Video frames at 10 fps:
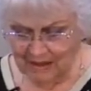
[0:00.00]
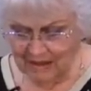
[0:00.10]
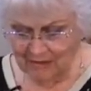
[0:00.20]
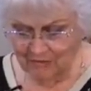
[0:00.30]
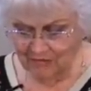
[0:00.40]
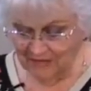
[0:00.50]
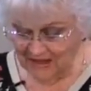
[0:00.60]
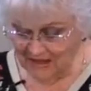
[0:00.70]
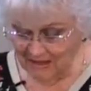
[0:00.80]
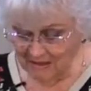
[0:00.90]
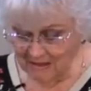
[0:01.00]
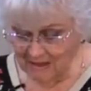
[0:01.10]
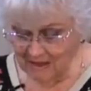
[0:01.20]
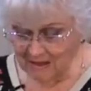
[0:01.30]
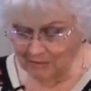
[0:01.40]
in faith,
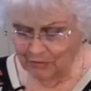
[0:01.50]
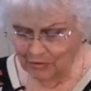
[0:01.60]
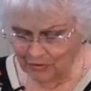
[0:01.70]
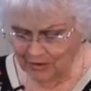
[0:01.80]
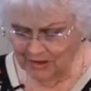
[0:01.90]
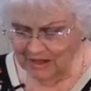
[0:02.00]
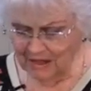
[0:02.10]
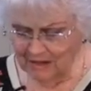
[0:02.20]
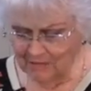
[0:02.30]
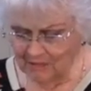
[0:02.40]
in purity.